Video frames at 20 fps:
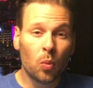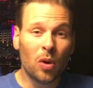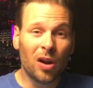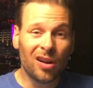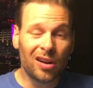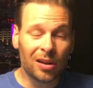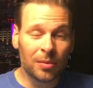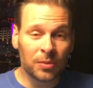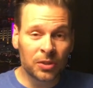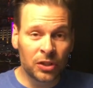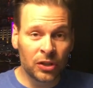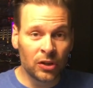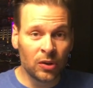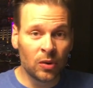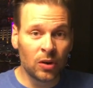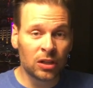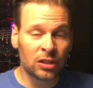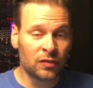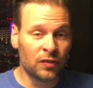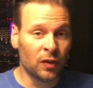Welcome To
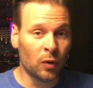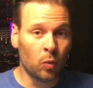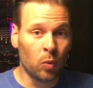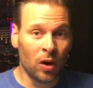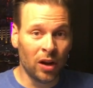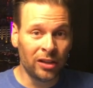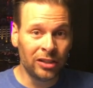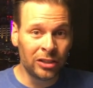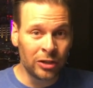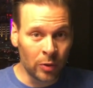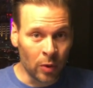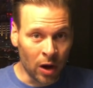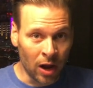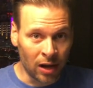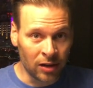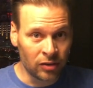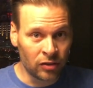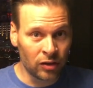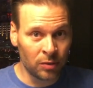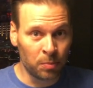is for 1 to
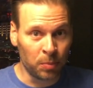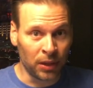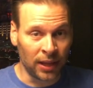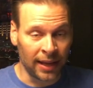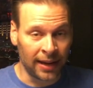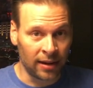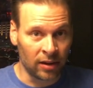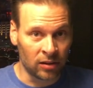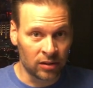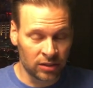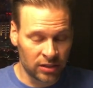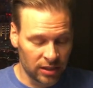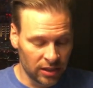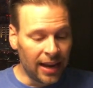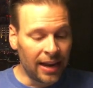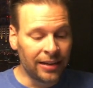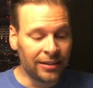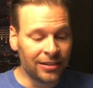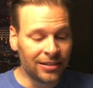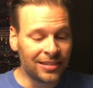100 players,
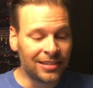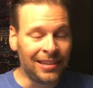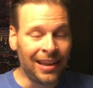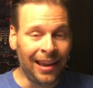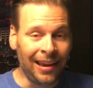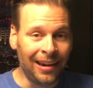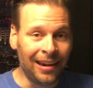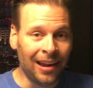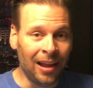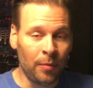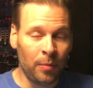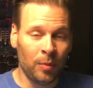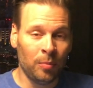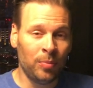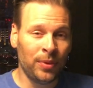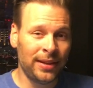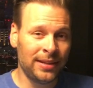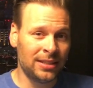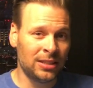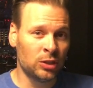ages 10 and up, and
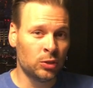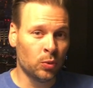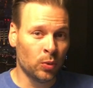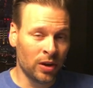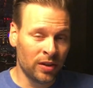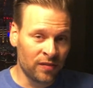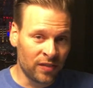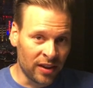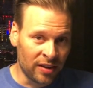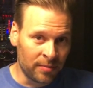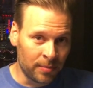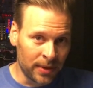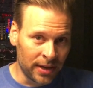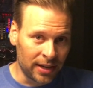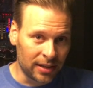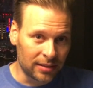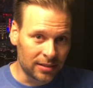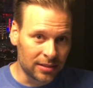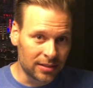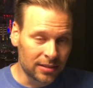plays in 25
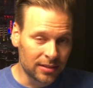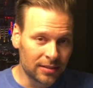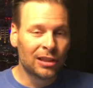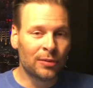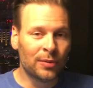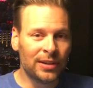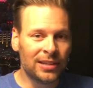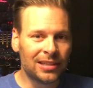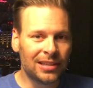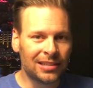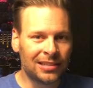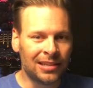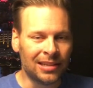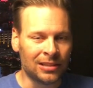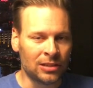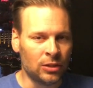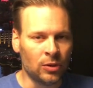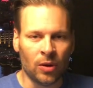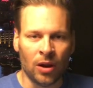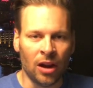minutes. The reason it
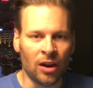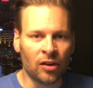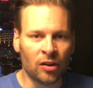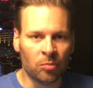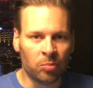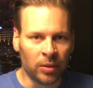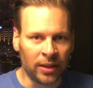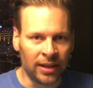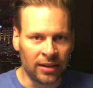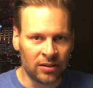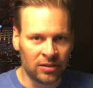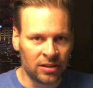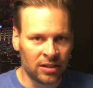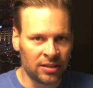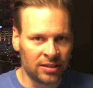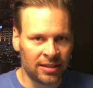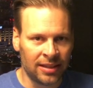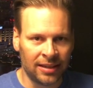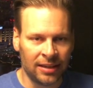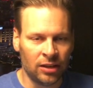says to 100 players
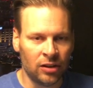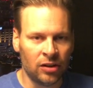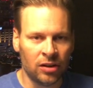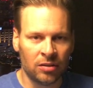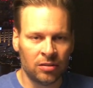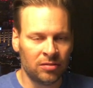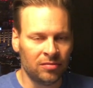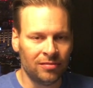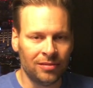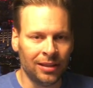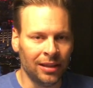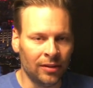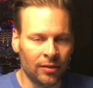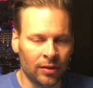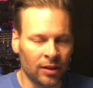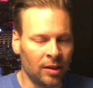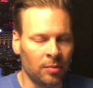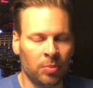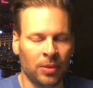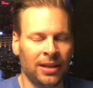is that you could
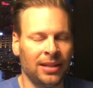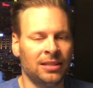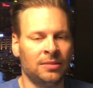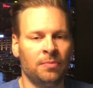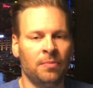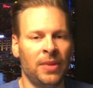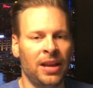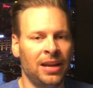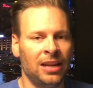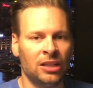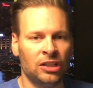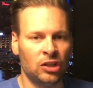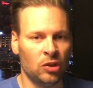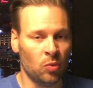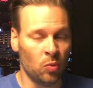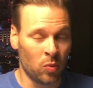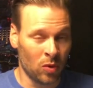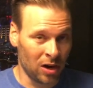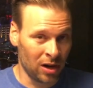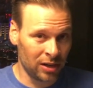literally play as many as you
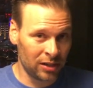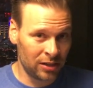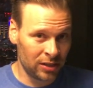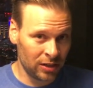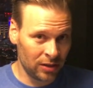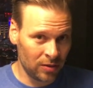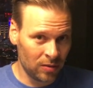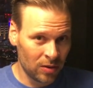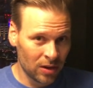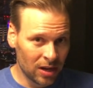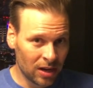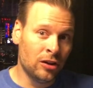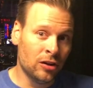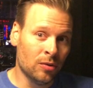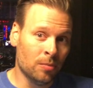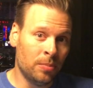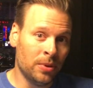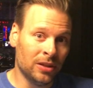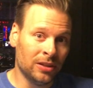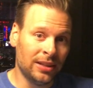wanted to.
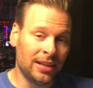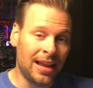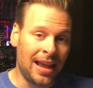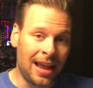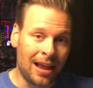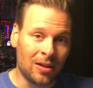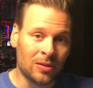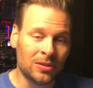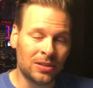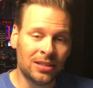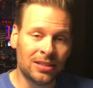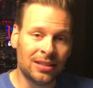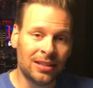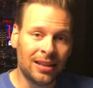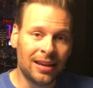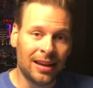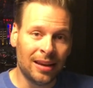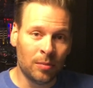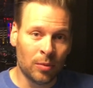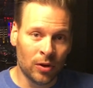You're building houses in the
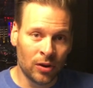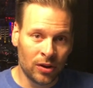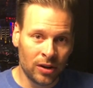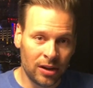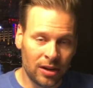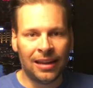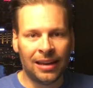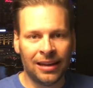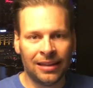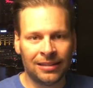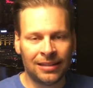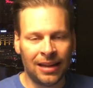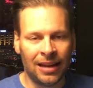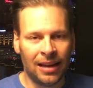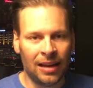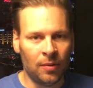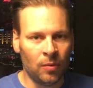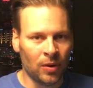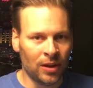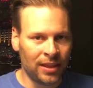neighborhood. It is
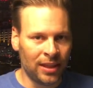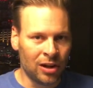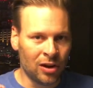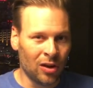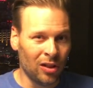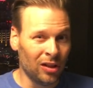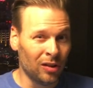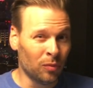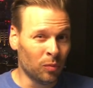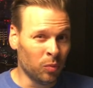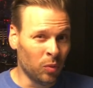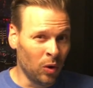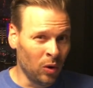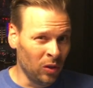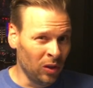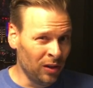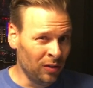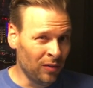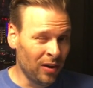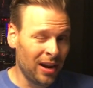a what they call a
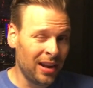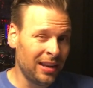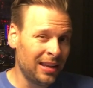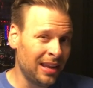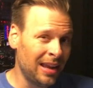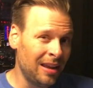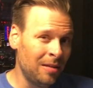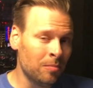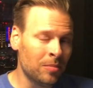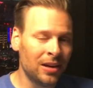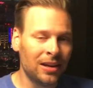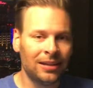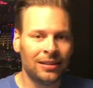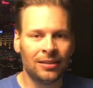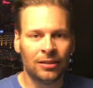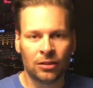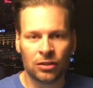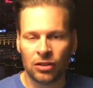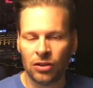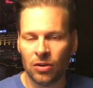roll and write game, but
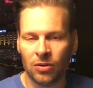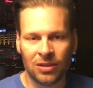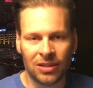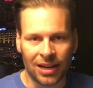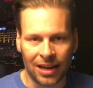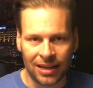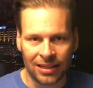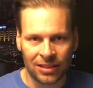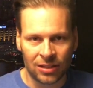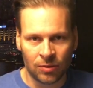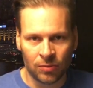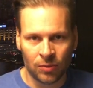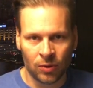there's no dice to